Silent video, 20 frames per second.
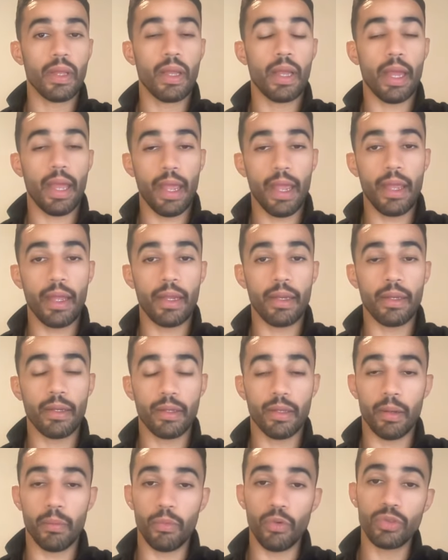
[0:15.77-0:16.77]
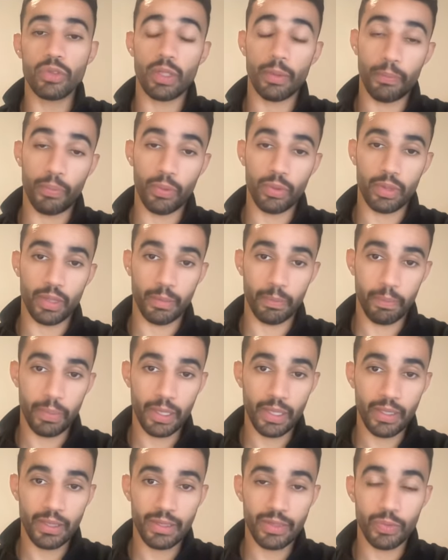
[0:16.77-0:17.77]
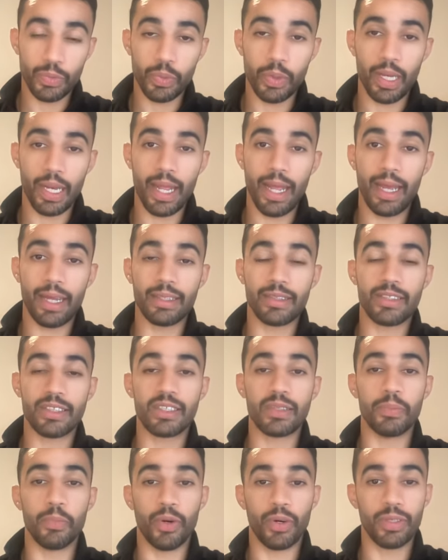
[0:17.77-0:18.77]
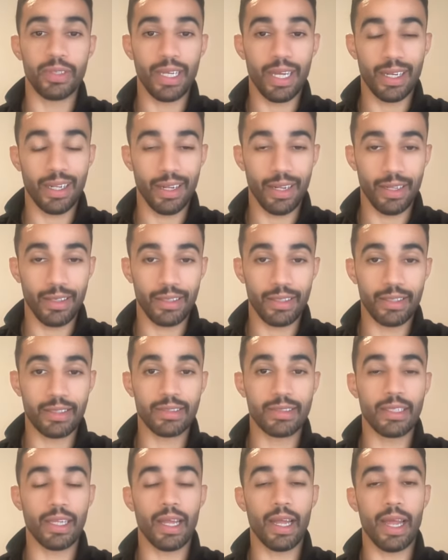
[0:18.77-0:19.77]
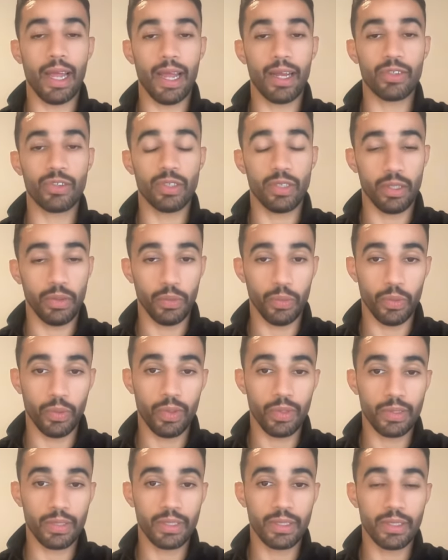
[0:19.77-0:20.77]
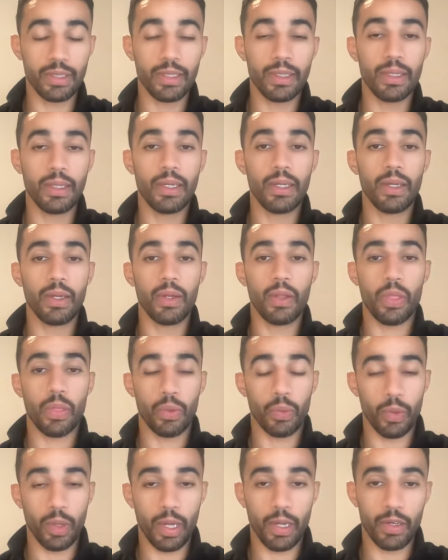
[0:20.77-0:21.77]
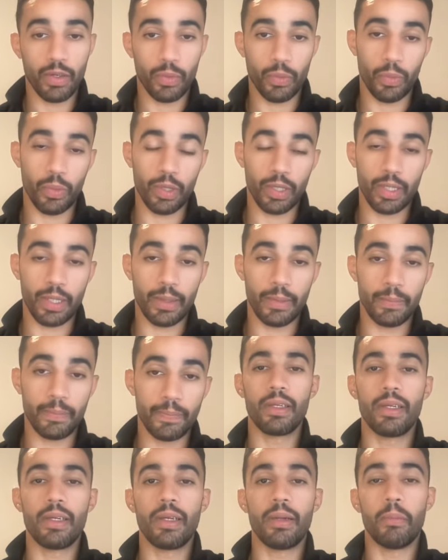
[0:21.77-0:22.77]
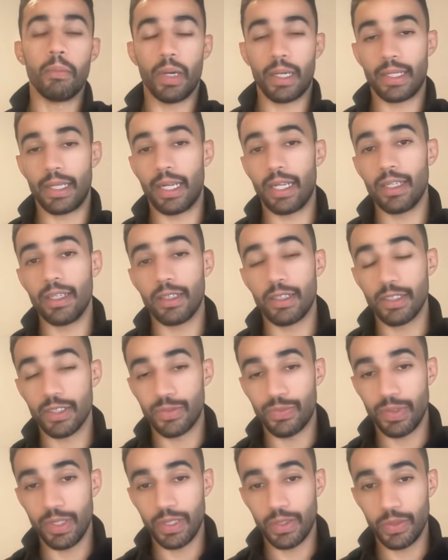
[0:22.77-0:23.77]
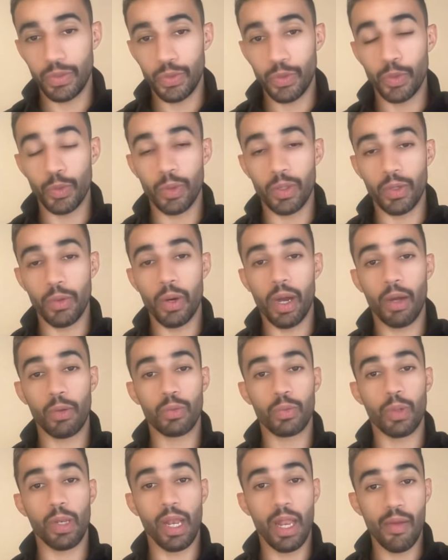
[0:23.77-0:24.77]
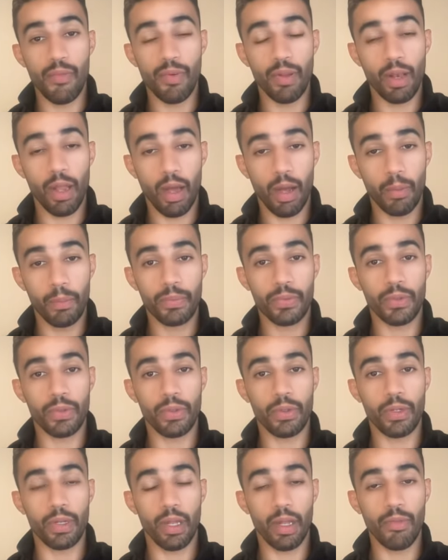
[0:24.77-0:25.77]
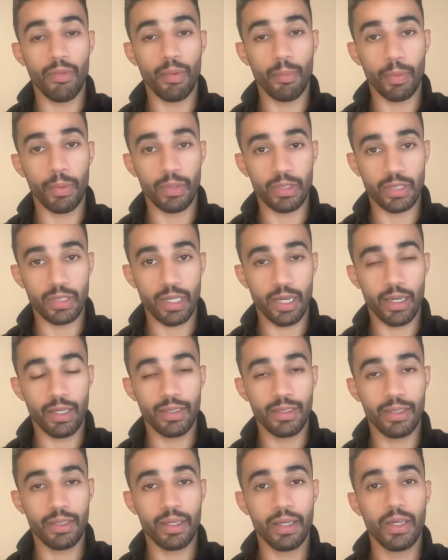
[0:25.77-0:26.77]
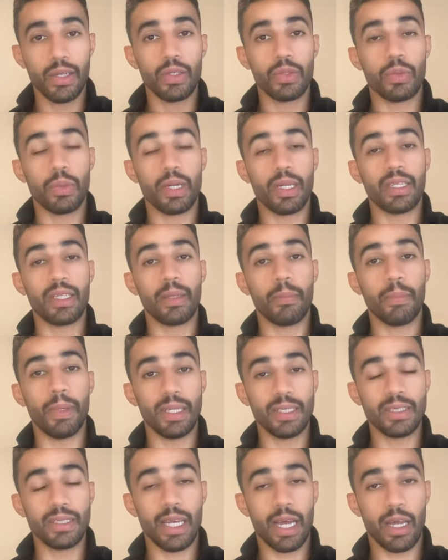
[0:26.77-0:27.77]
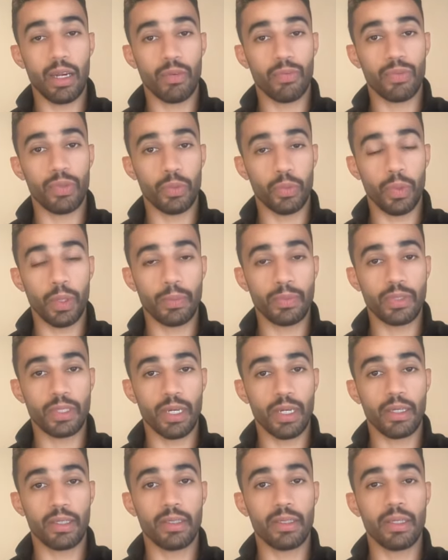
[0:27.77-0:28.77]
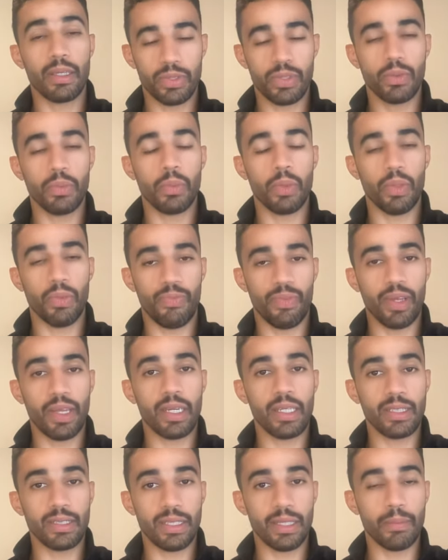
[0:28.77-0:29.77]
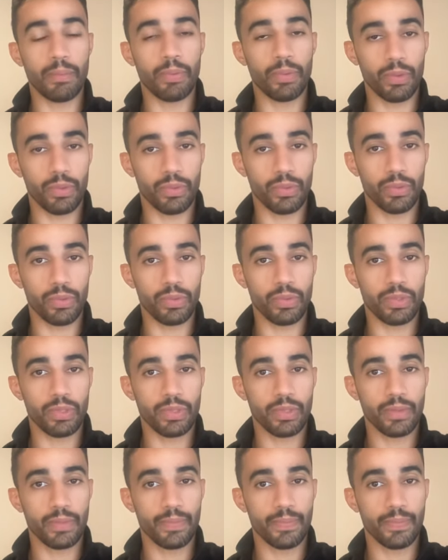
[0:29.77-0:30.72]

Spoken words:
And the most important piece, will add smart analytics that actually works through Interworky. By the end of this video, you will know how to level up your Lovable site to get the best out of your website with very simple tools.